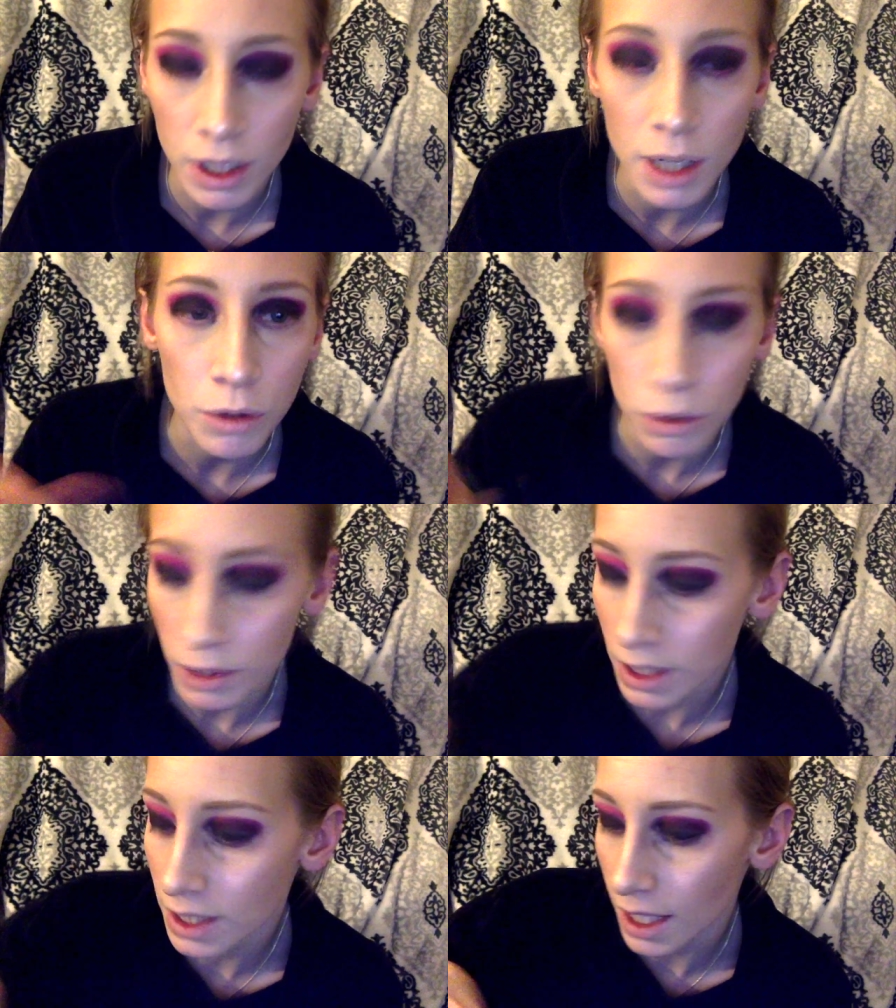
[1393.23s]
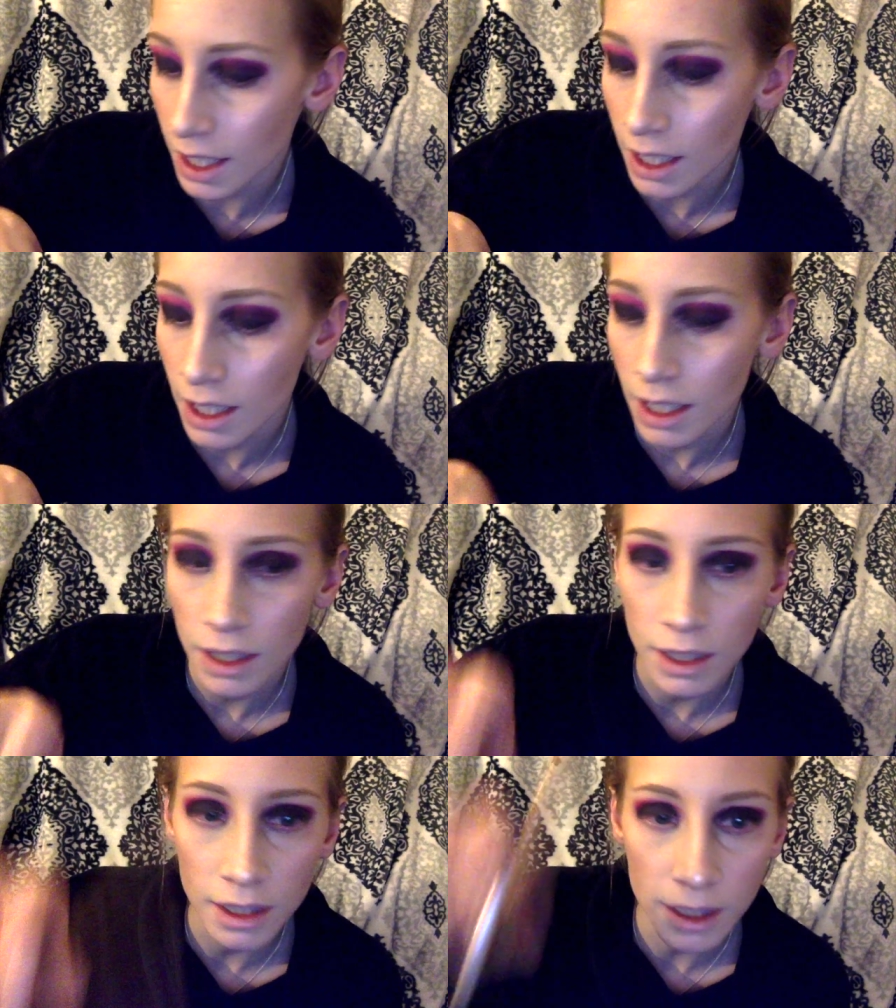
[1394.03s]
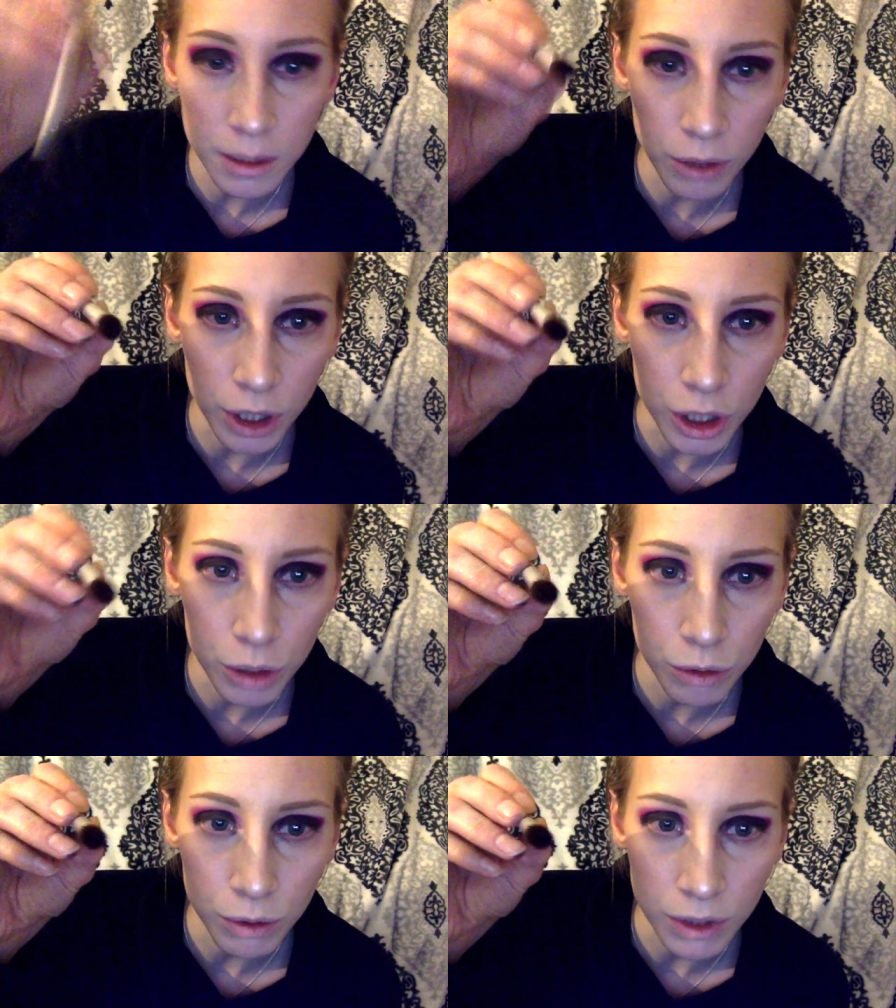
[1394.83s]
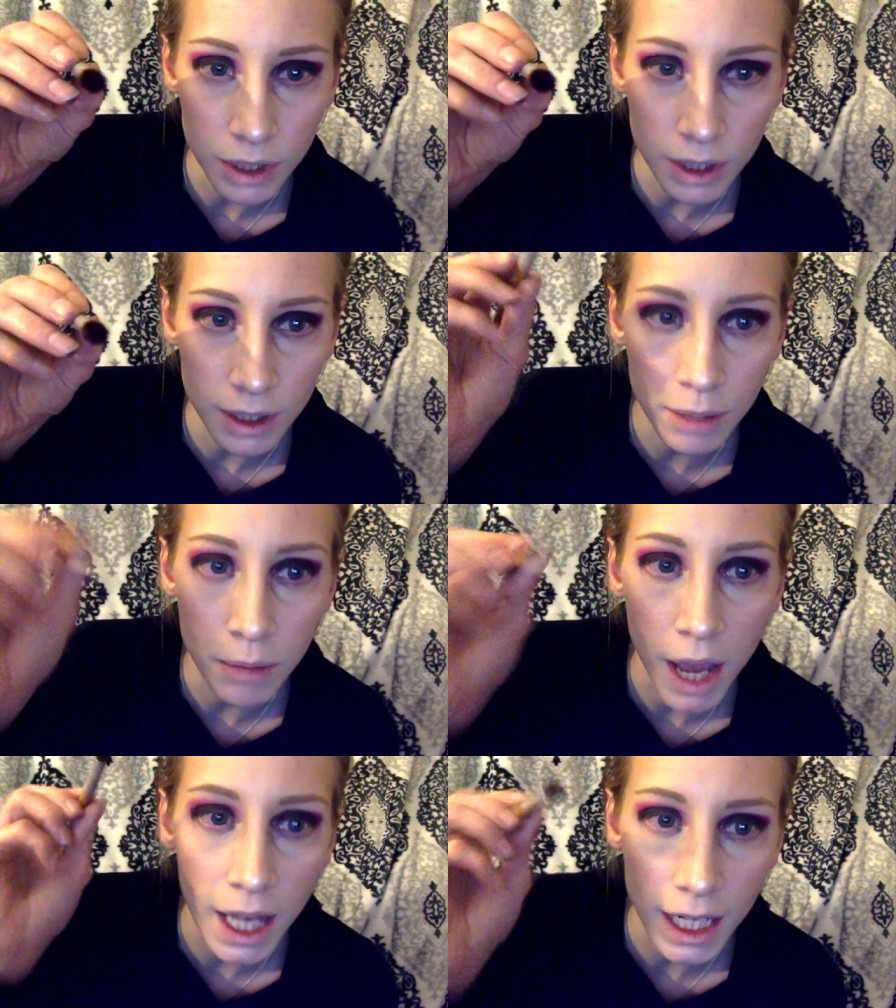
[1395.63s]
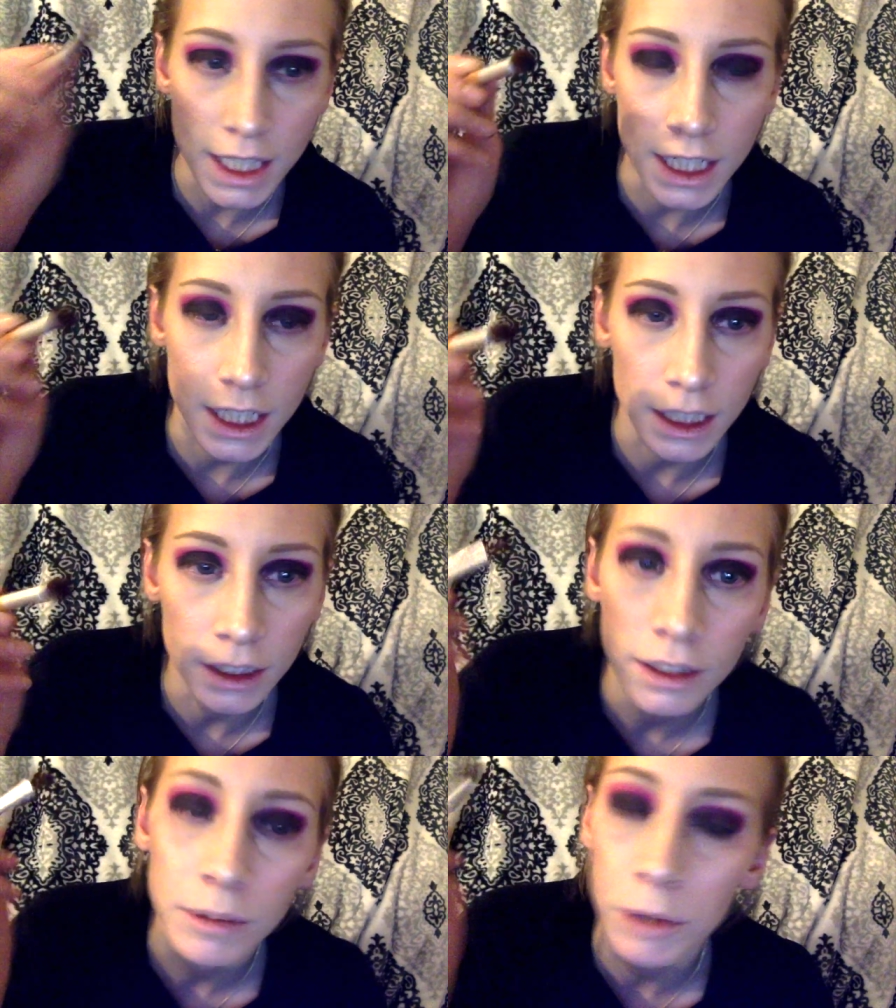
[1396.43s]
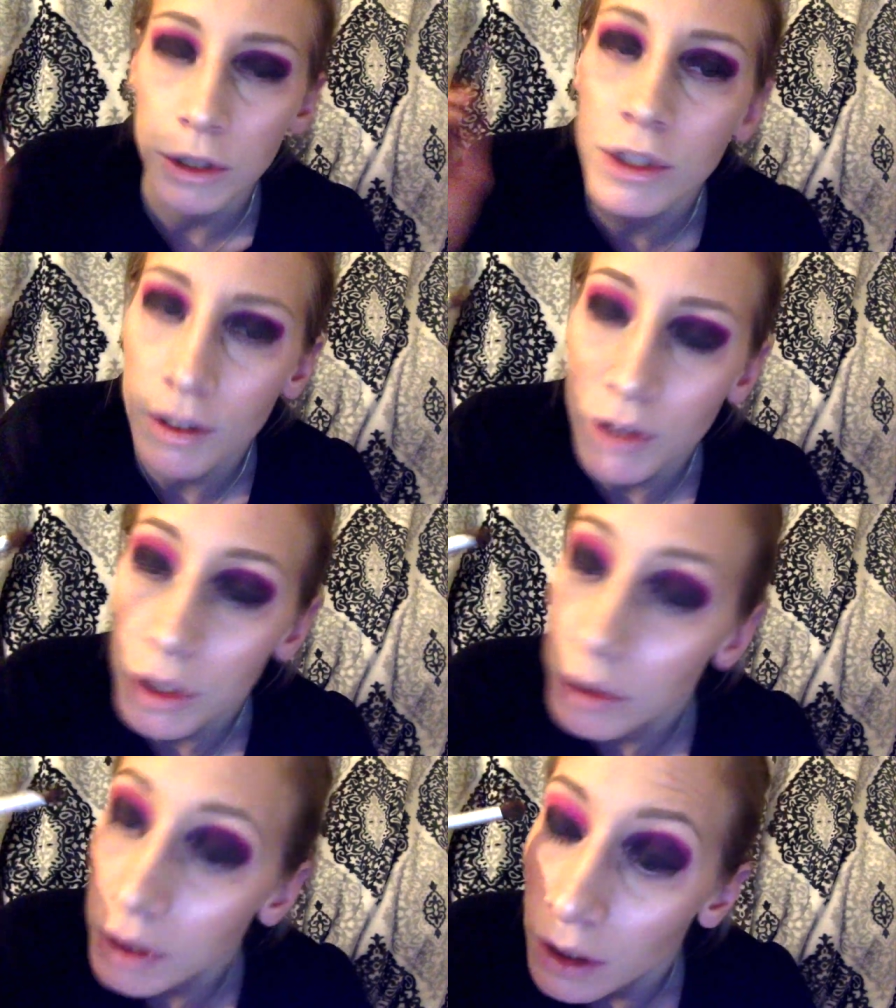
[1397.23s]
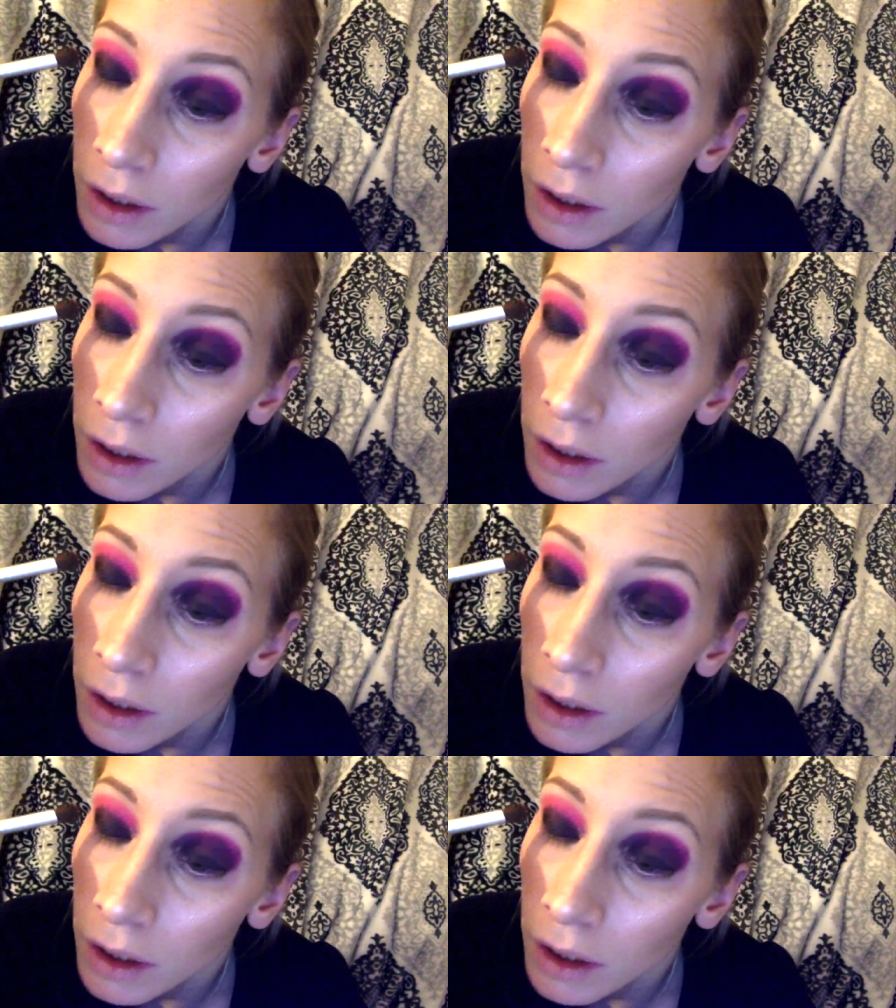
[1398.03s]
I'm going to take this brush, which was the bad idea, but you still have to do it.